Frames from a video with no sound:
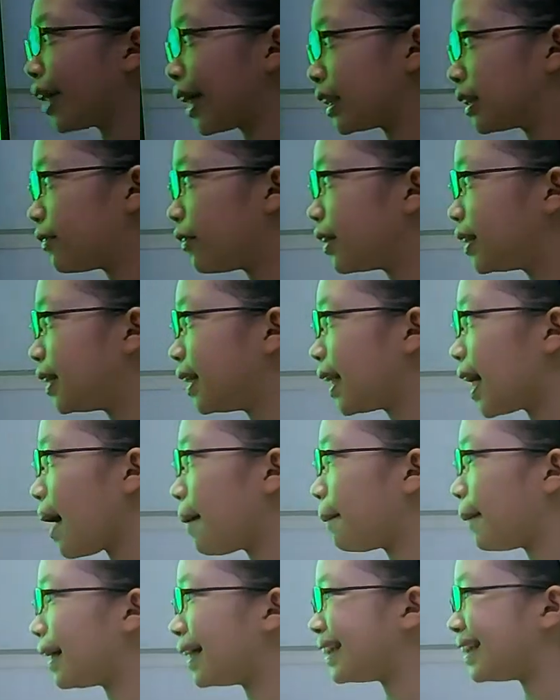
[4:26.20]
transfer to
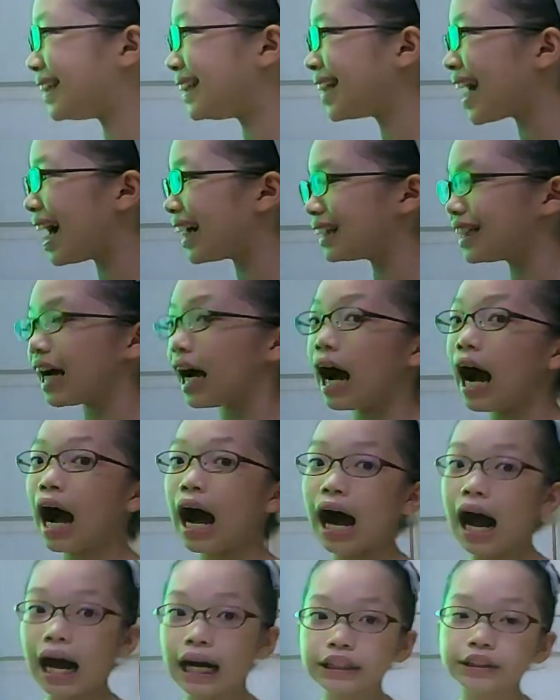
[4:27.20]
get my debt
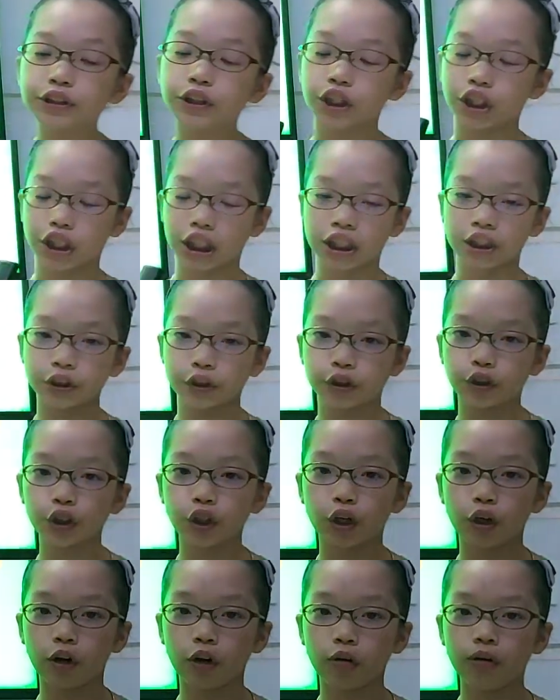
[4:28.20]
under
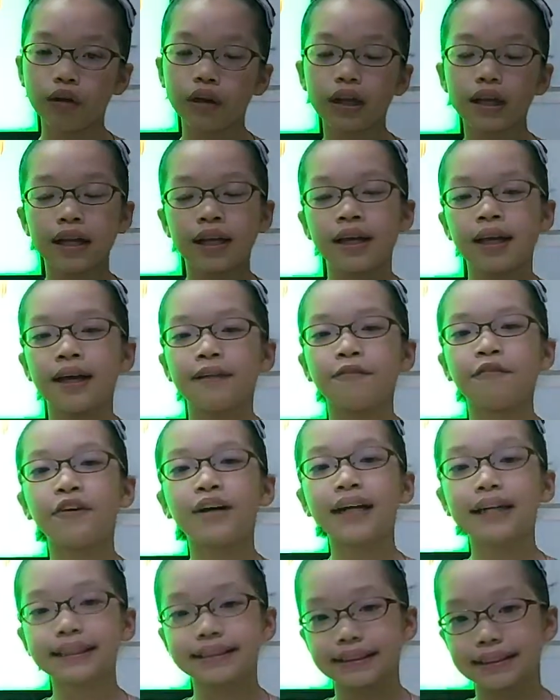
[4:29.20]
control. For
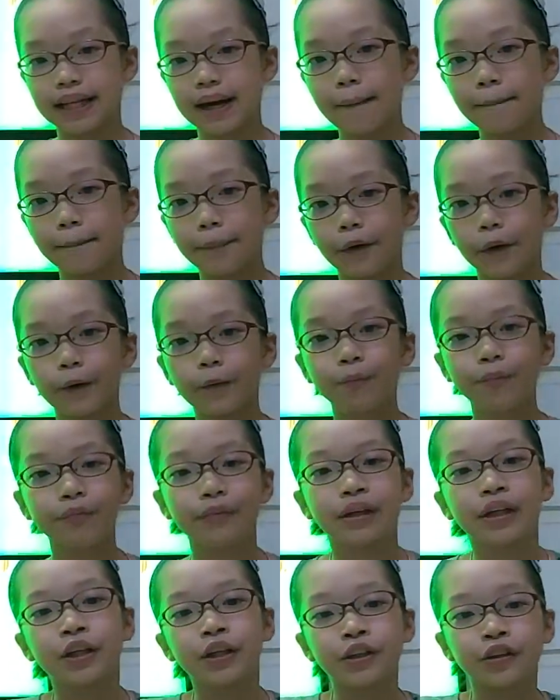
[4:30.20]
example,
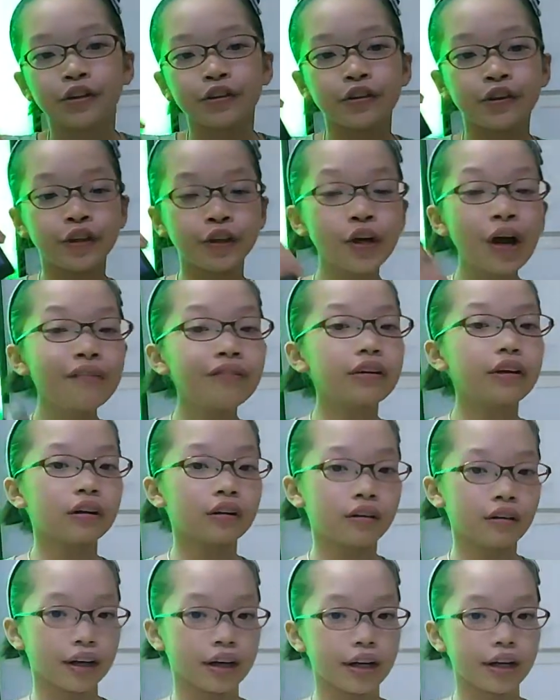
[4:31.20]
you have a
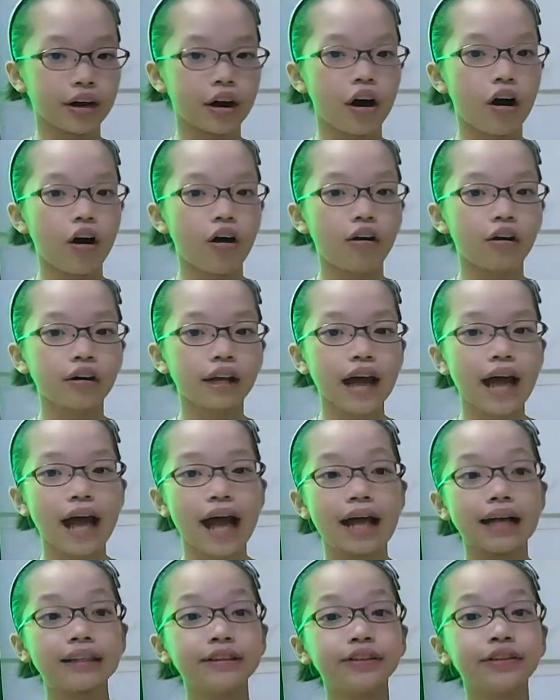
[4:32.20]
credit card
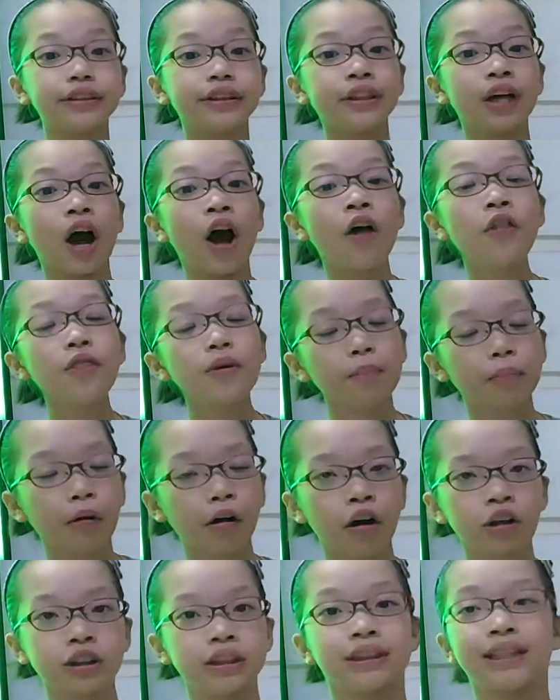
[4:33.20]
and the other
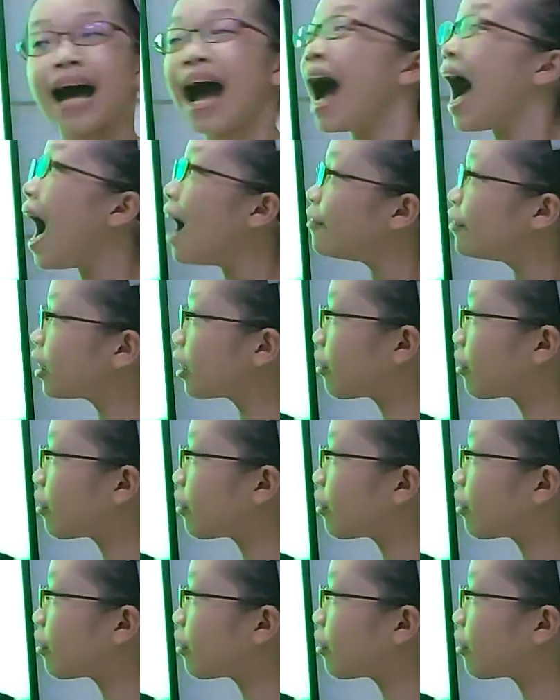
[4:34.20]
person have a